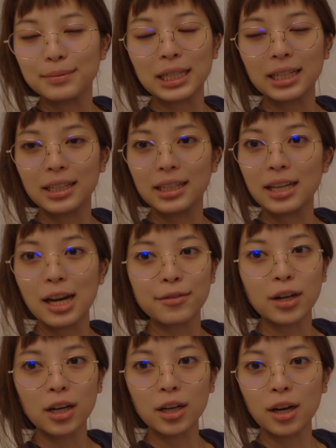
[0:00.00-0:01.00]
I have
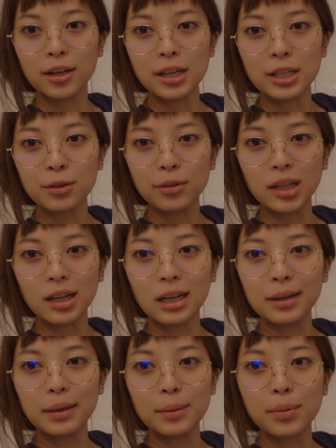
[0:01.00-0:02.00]
not gone
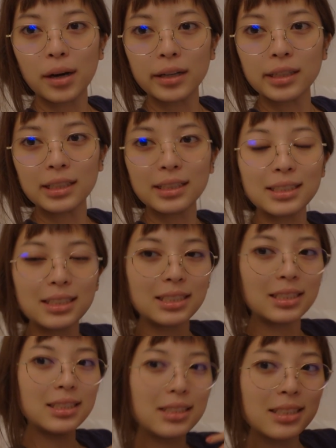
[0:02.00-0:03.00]
anywhere. My body
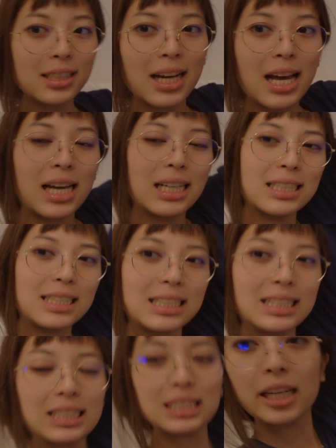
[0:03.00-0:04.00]
is
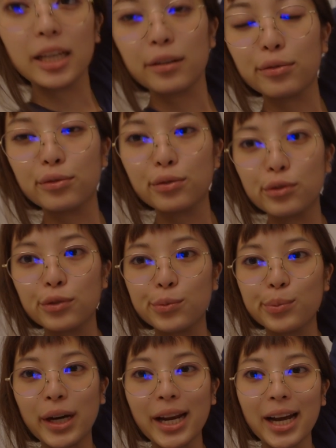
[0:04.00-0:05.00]
stiff.
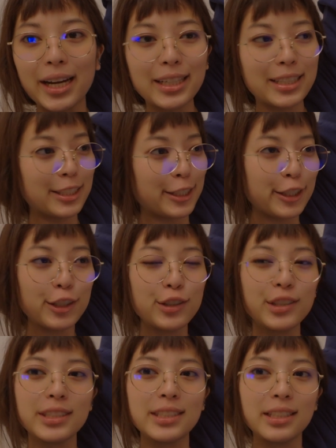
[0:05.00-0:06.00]
But I continue
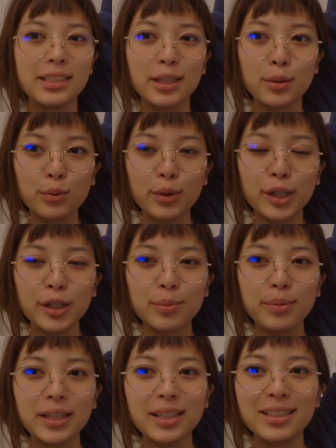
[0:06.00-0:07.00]
to sit and work
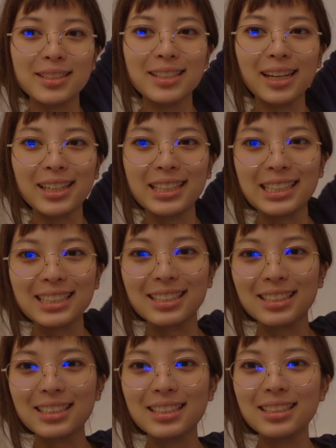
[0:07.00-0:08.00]
because that
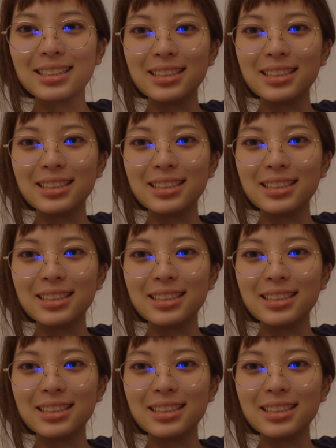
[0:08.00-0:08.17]
is